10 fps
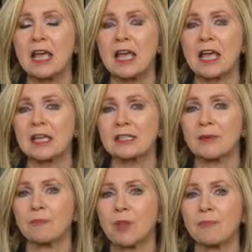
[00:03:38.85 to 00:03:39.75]

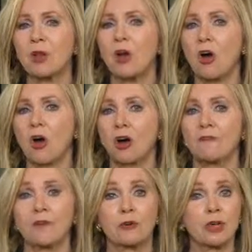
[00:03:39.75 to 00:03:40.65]
And people are
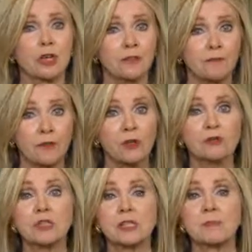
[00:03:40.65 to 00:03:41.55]
very
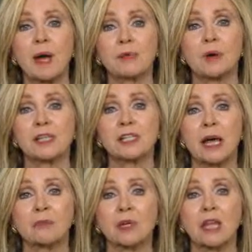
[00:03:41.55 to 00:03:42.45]
confused by what is
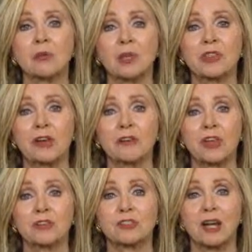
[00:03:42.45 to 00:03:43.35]
happening with
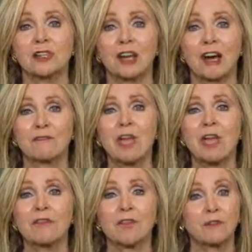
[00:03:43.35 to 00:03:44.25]
healthcare.gov.